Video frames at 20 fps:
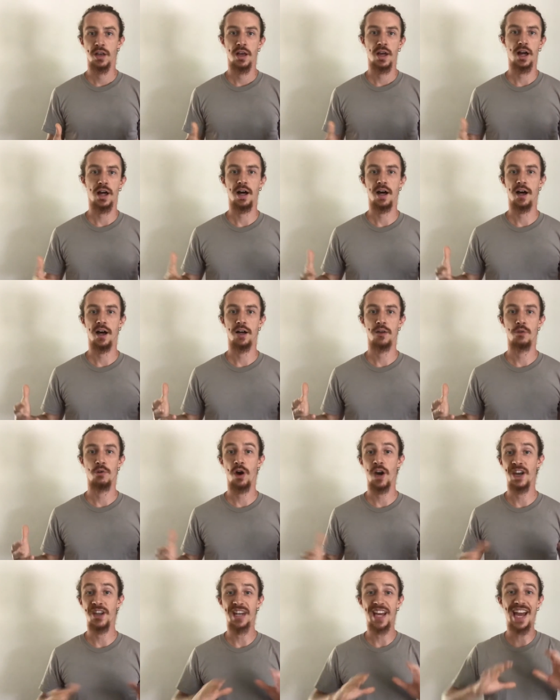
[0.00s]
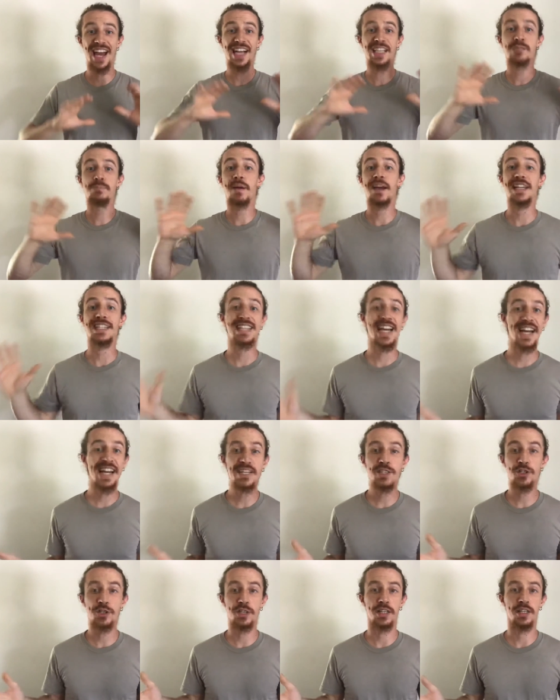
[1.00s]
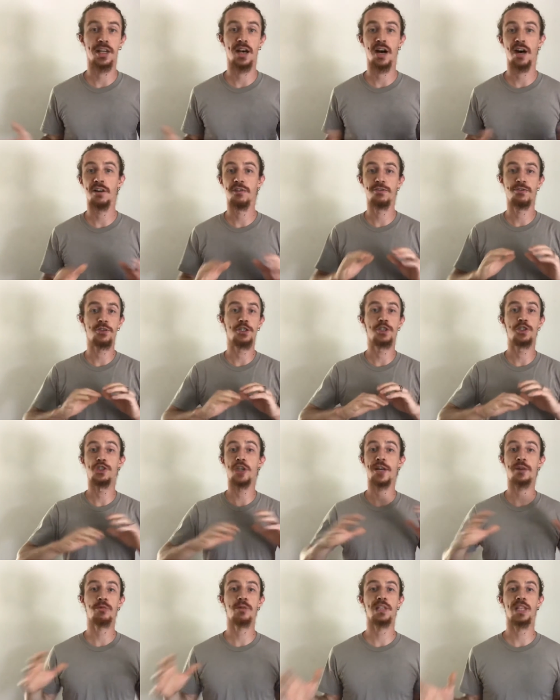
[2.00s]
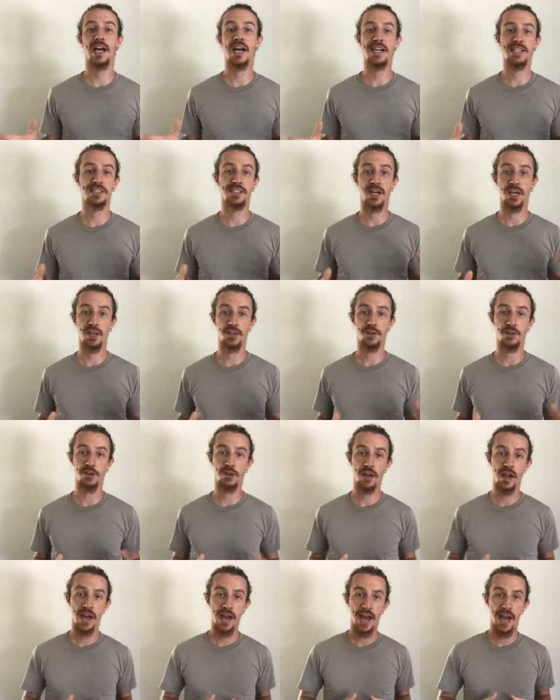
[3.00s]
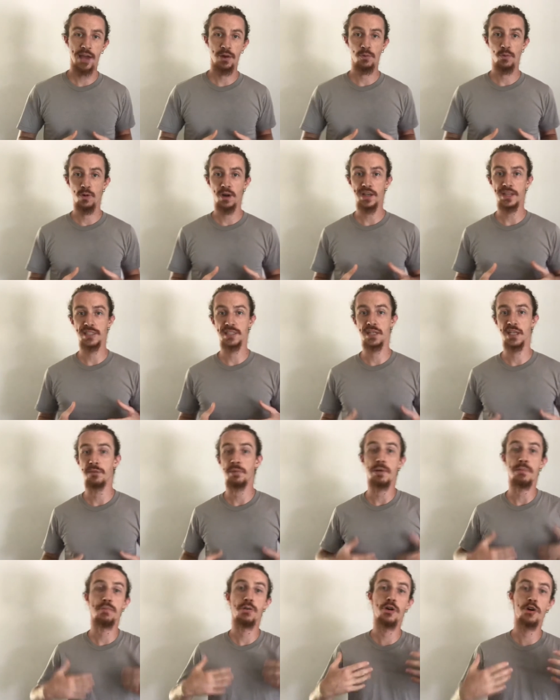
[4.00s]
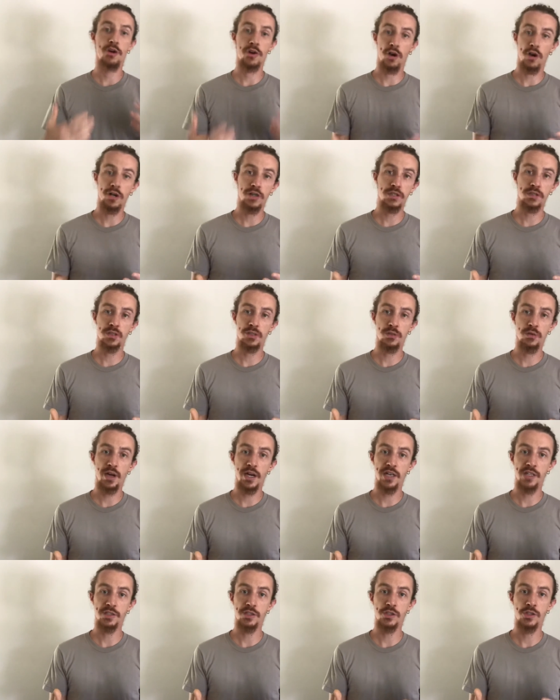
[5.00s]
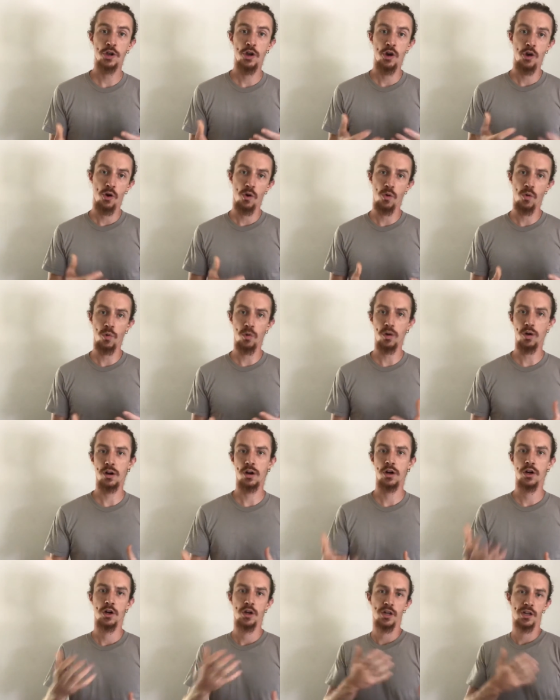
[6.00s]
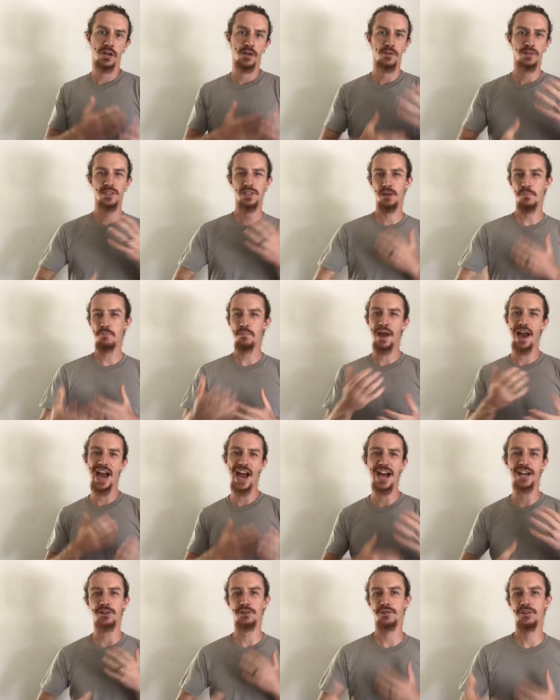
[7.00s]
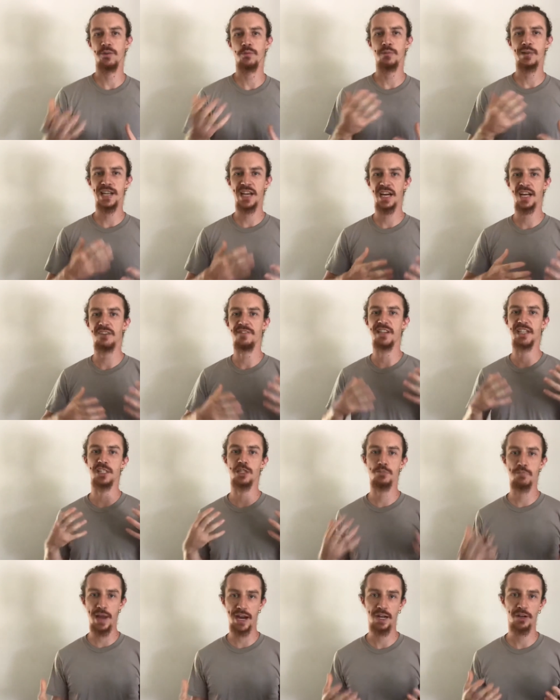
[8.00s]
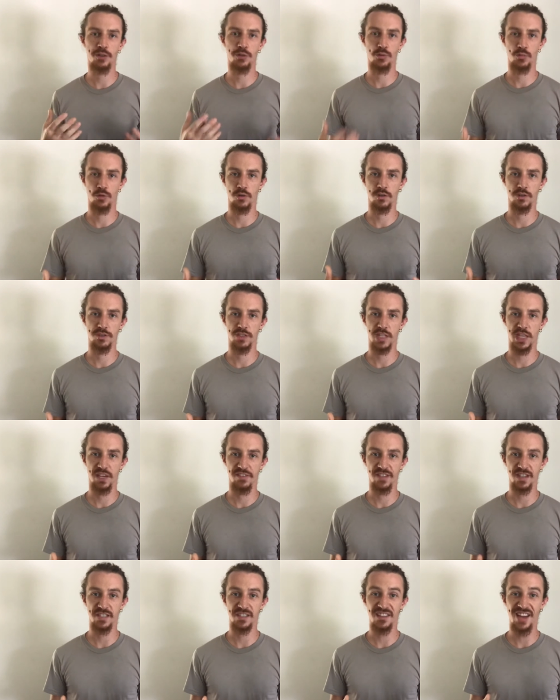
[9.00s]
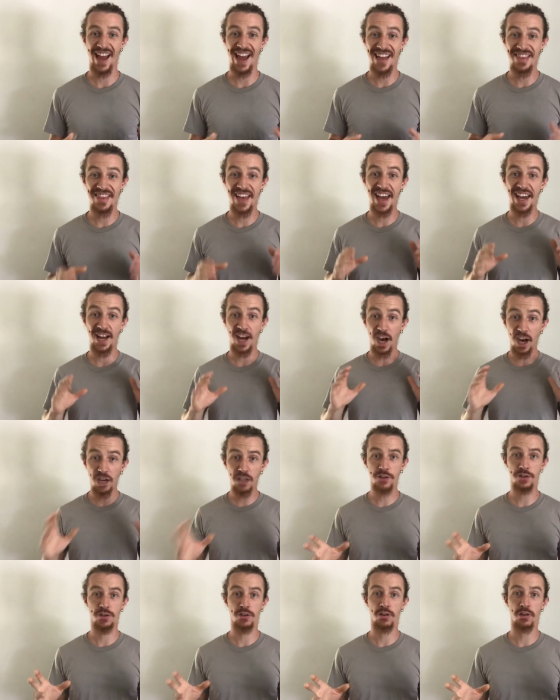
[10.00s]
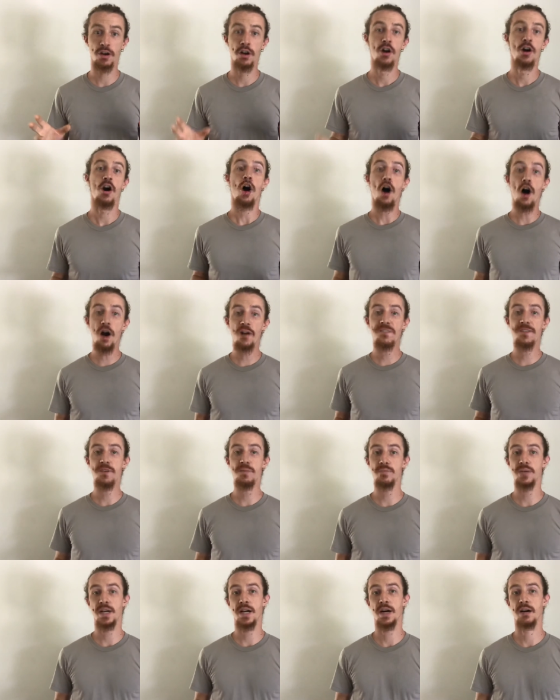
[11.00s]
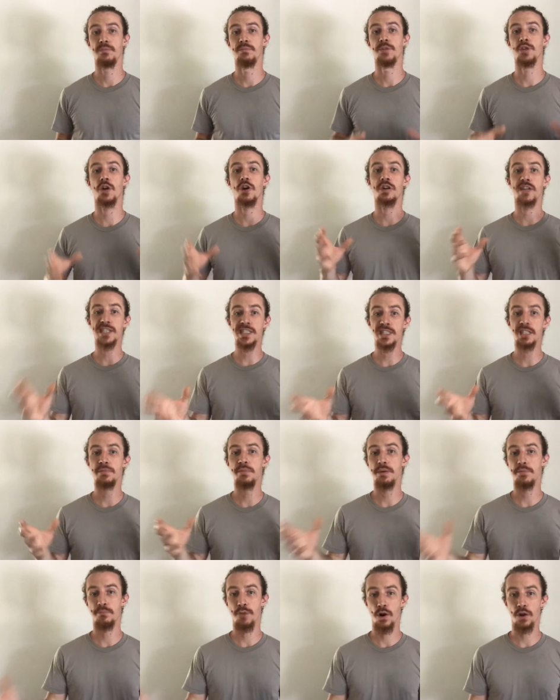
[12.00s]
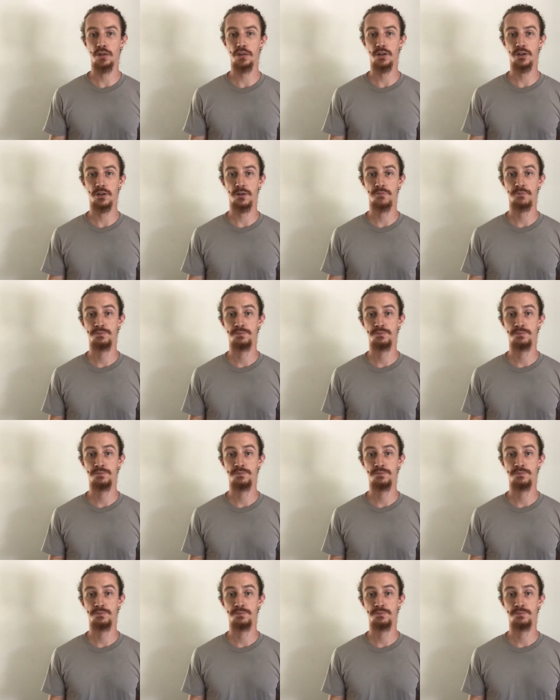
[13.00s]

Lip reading: an expectation of the generalized other and what is going to be put on to us, or some pattern that we kind of expect the world to give us. And that other often becomes our intimate partner.